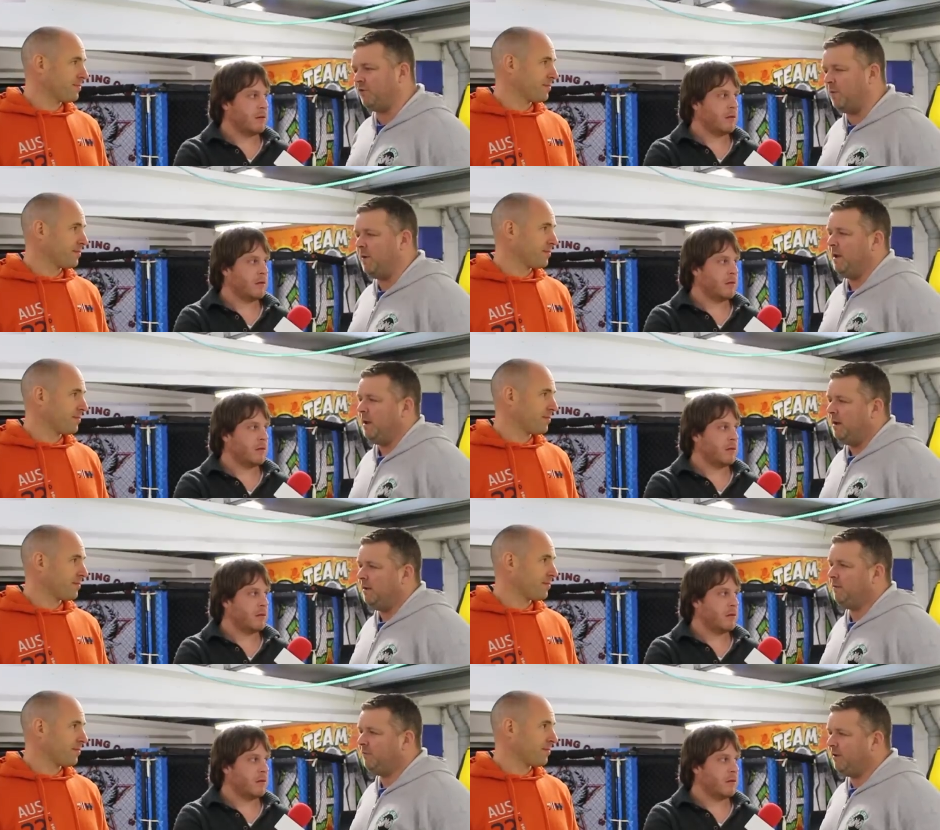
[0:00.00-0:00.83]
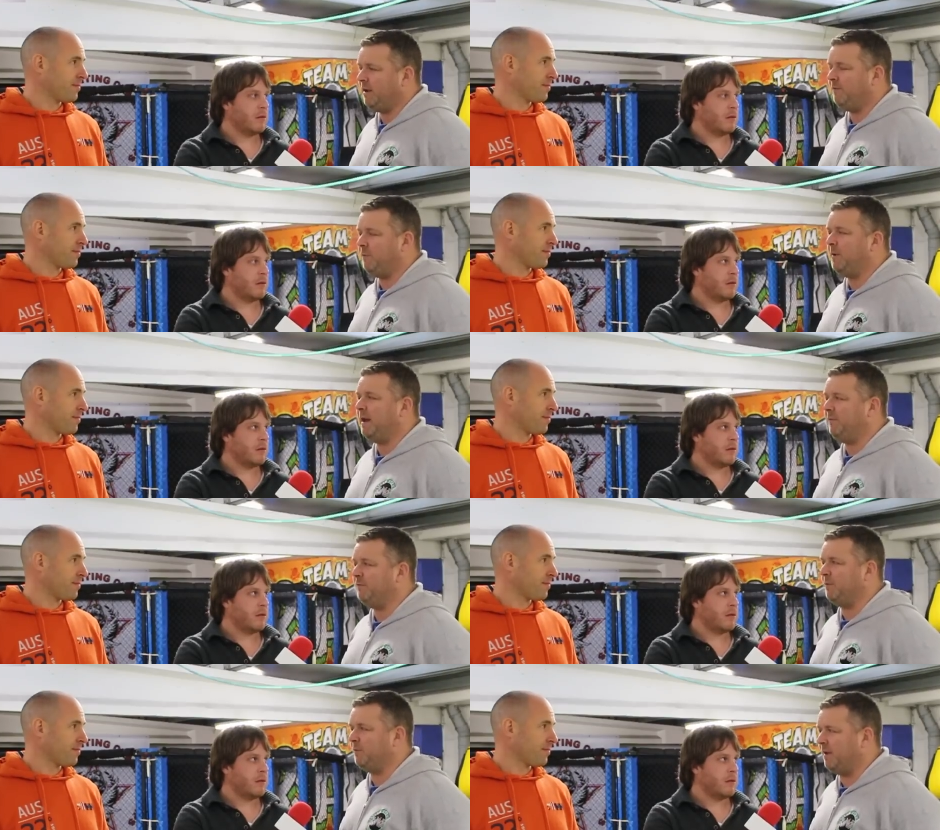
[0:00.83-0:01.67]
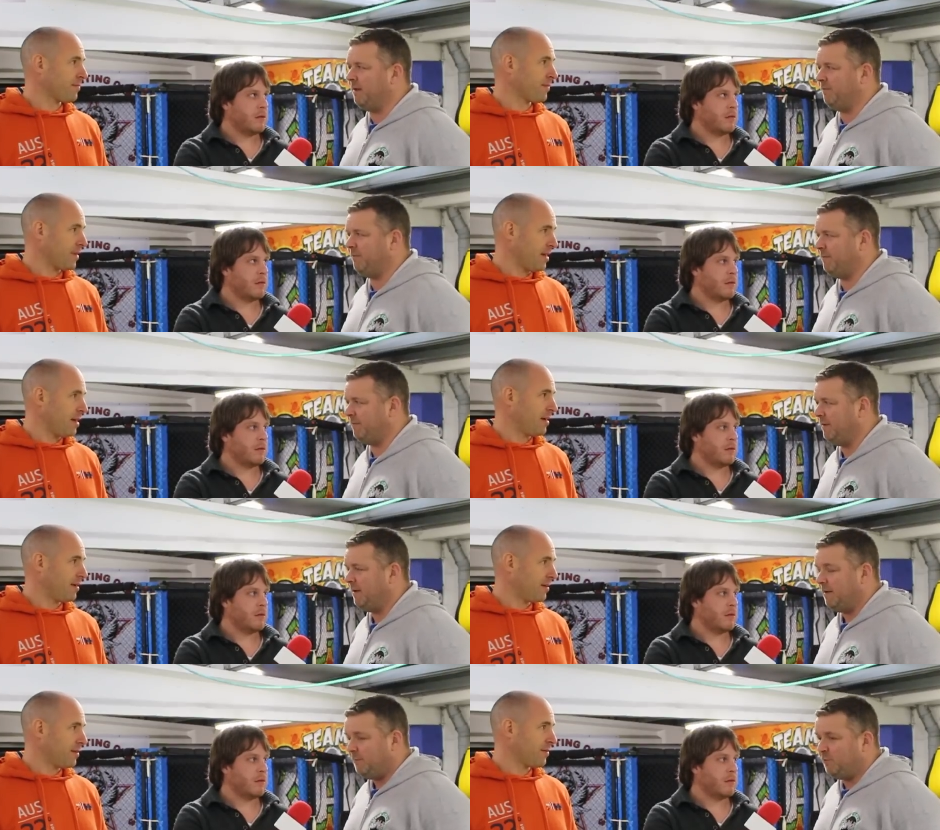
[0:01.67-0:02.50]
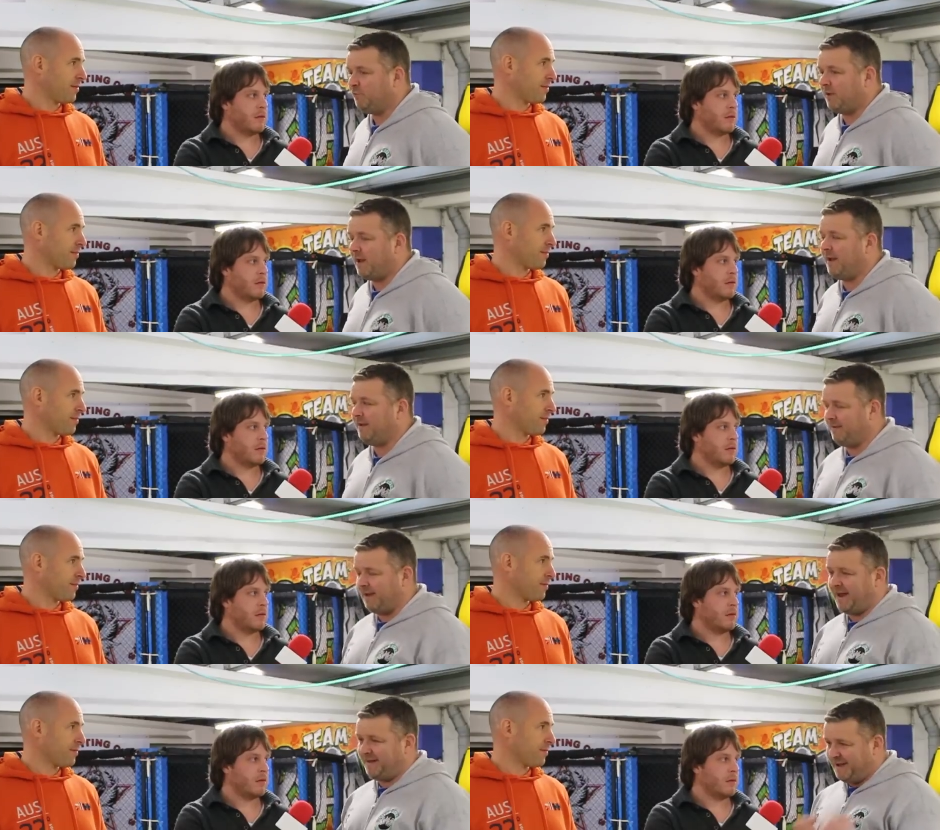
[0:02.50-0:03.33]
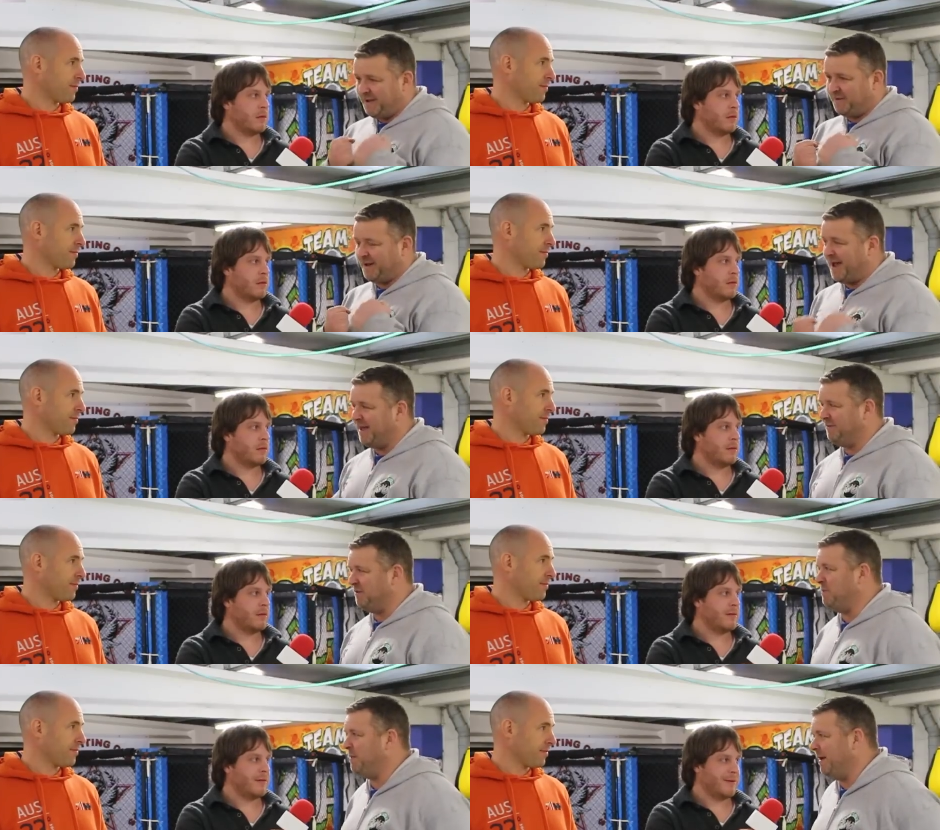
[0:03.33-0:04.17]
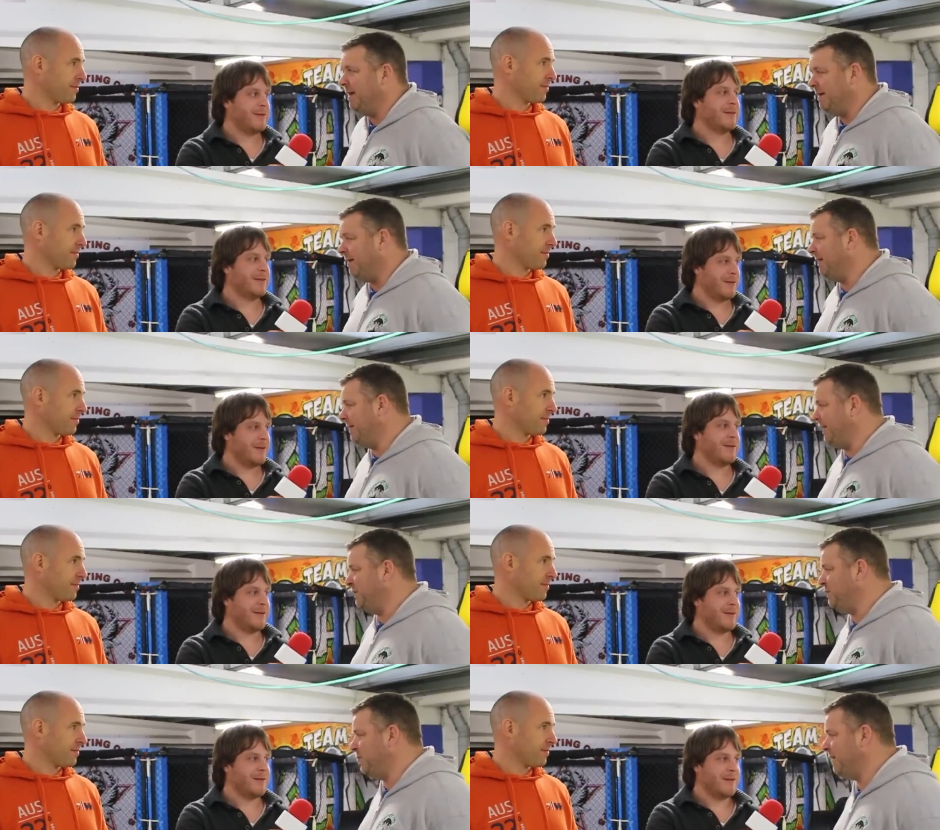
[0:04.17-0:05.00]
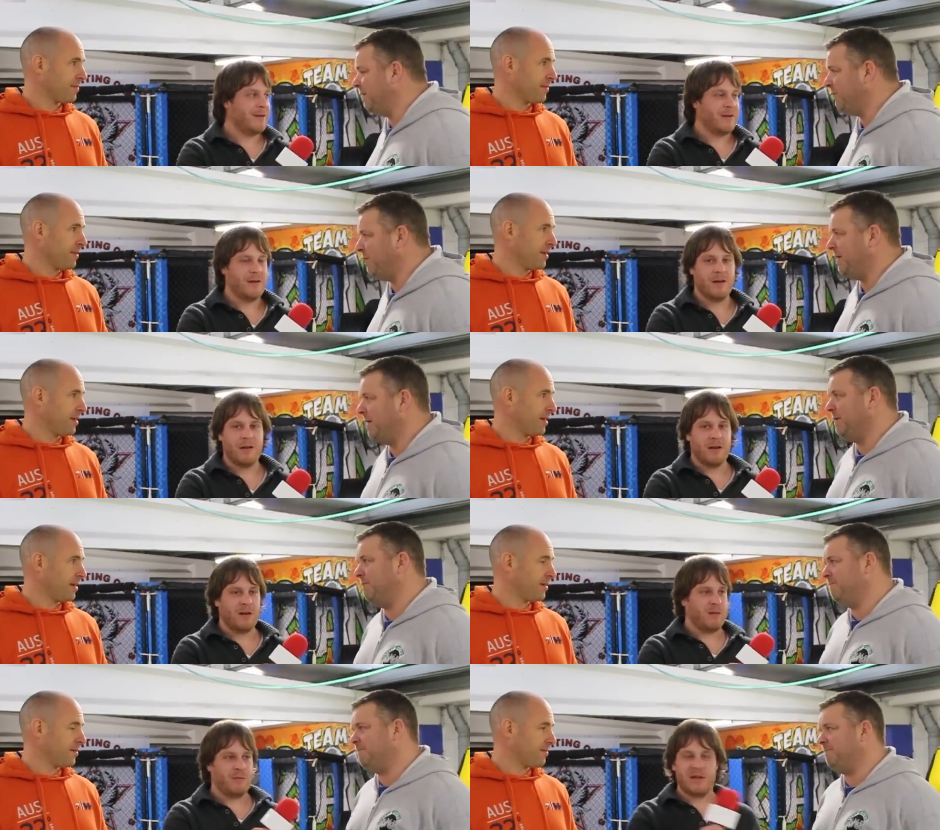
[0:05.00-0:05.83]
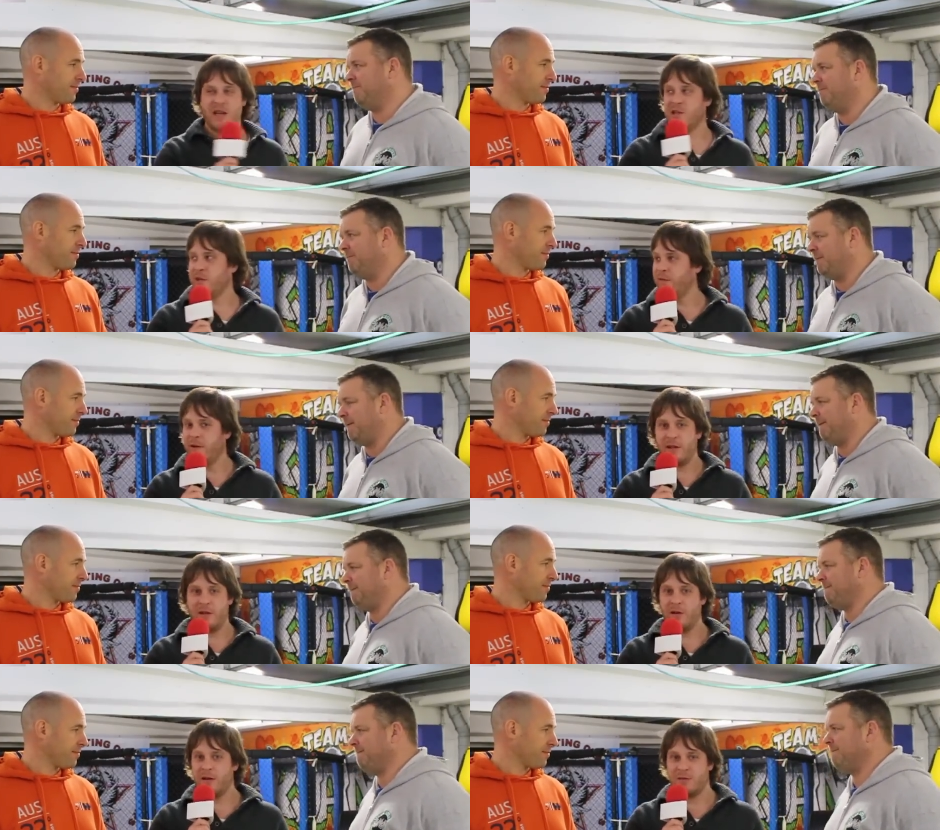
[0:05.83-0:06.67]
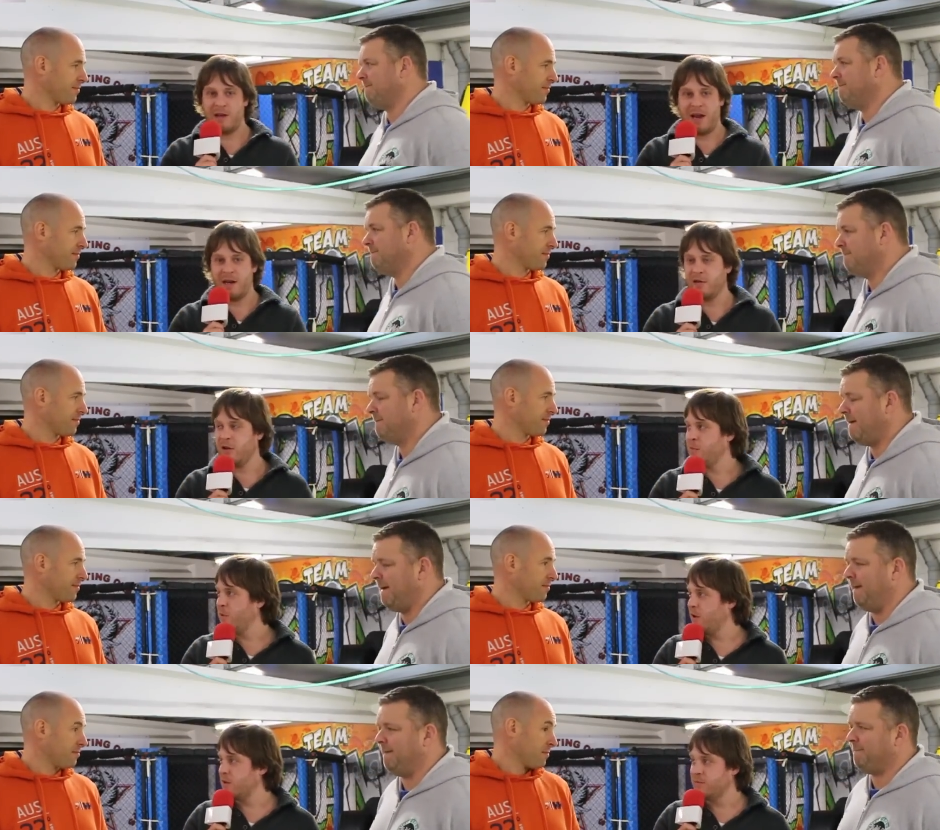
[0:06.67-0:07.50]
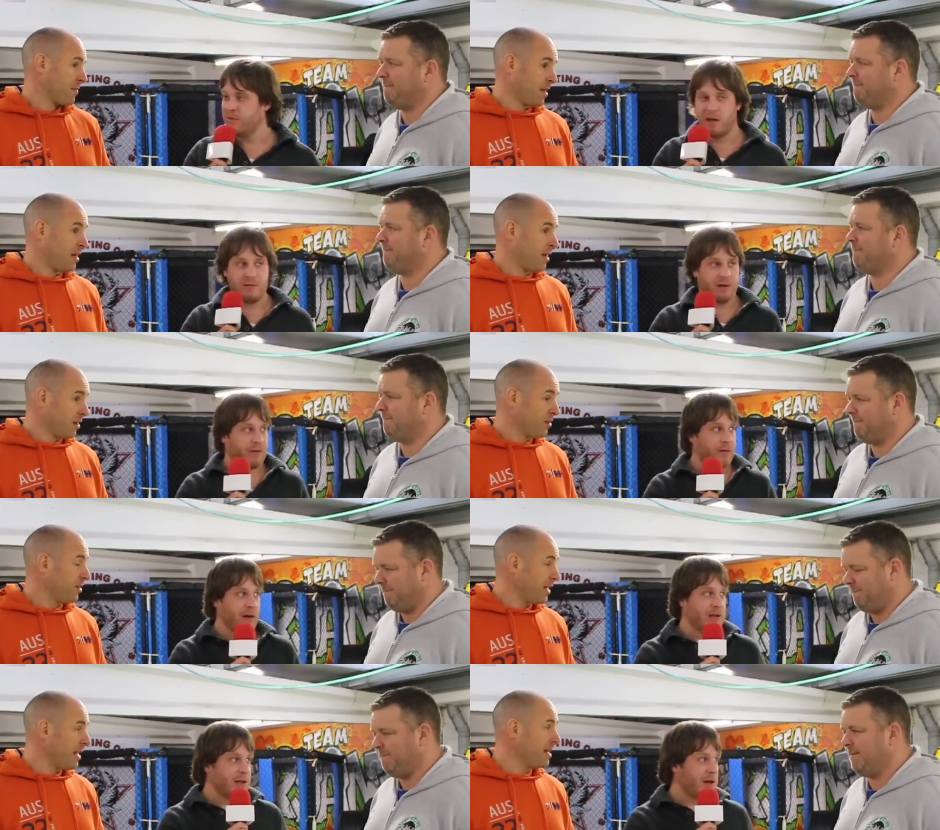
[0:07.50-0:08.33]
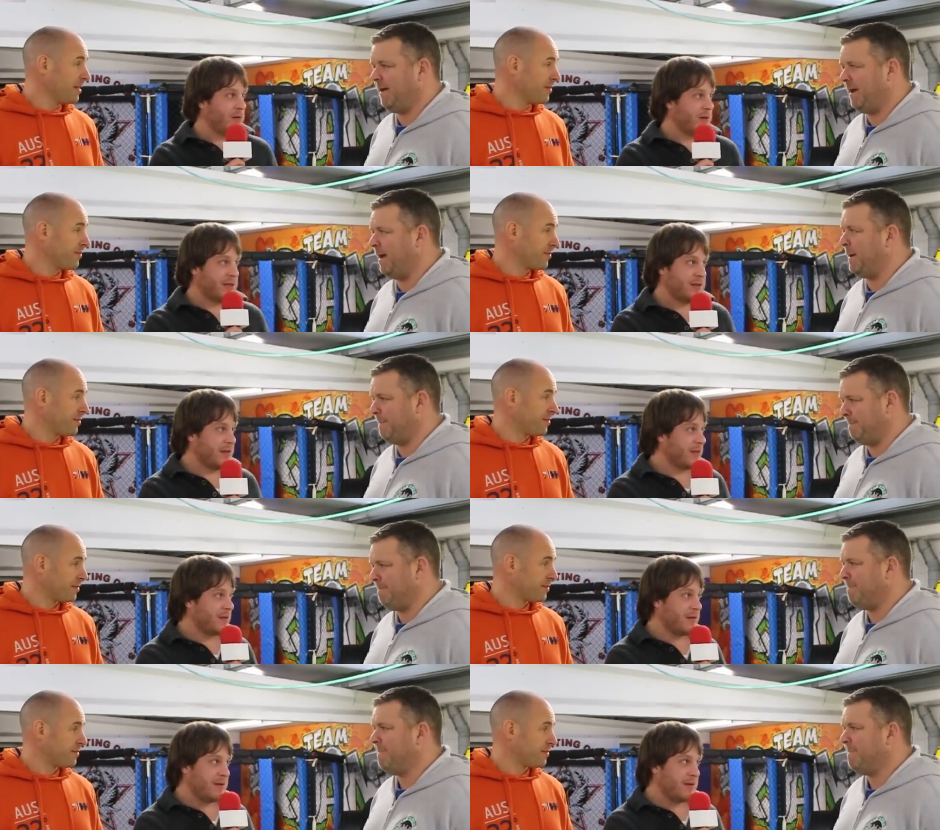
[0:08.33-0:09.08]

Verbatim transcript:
Speaker 1: So I just think if he believes in himself, puts the head, head down, the hands up, I think he could win this fight, you know.
Speaker 2: Potential fight of night as well. Anytime Paul's involved in a fight, you know, there's, there's